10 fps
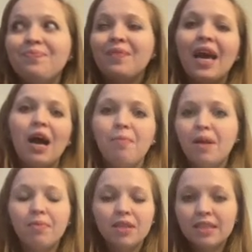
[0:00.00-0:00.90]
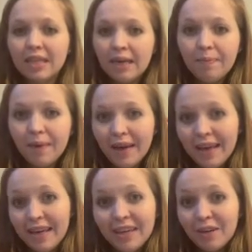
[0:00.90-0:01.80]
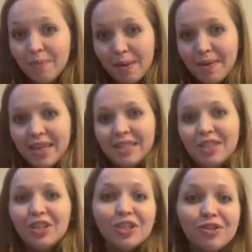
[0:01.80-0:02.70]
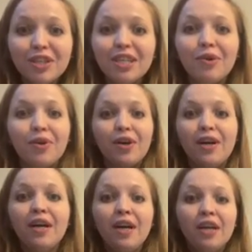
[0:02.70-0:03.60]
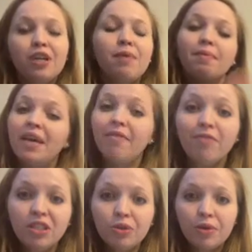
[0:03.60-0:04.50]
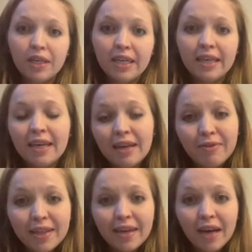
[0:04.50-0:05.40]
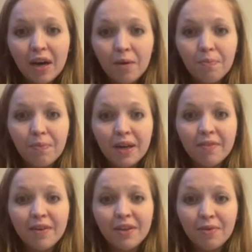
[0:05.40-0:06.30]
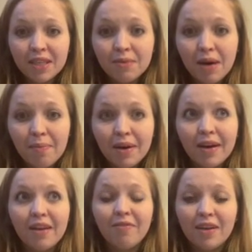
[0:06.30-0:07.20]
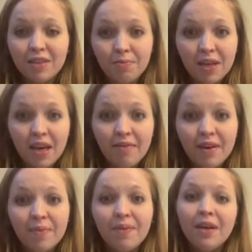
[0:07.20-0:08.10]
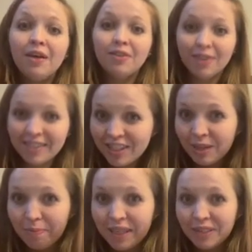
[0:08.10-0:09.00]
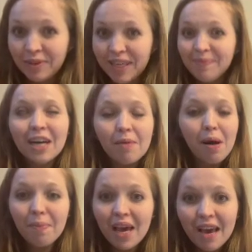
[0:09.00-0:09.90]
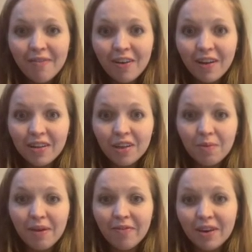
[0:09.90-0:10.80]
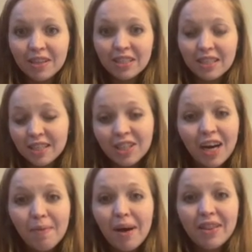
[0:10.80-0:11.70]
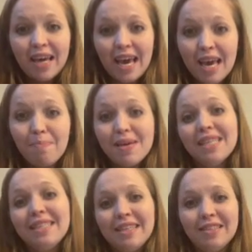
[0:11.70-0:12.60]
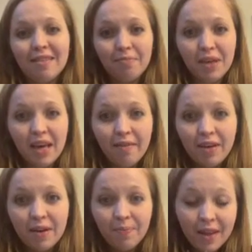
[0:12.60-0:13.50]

how minimalism in your baby's nursery or your baby inventory can really help benefit you as a mama and affect your behavior. So let's jump into it. Let's talk about behavior a little bit first. Let's talk about the ABCs of behavior.